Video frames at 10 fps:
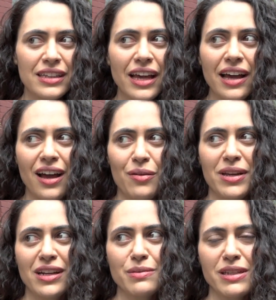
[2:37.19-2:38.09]
Yeah, I
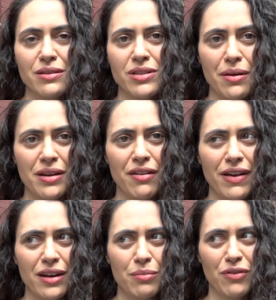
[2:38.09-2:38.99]
mean, I spent some time in
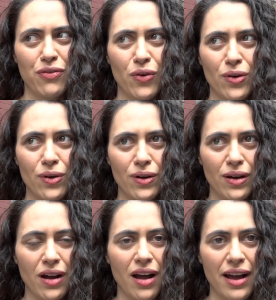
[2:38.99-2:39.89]
Havana before
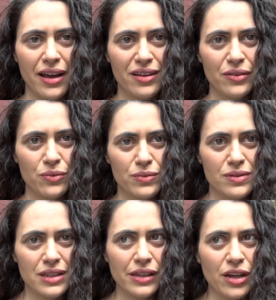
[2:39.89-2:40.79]
we
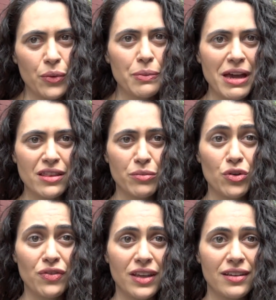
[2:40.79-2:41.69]
made the
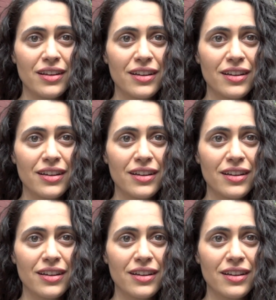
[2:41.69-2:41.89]
movie.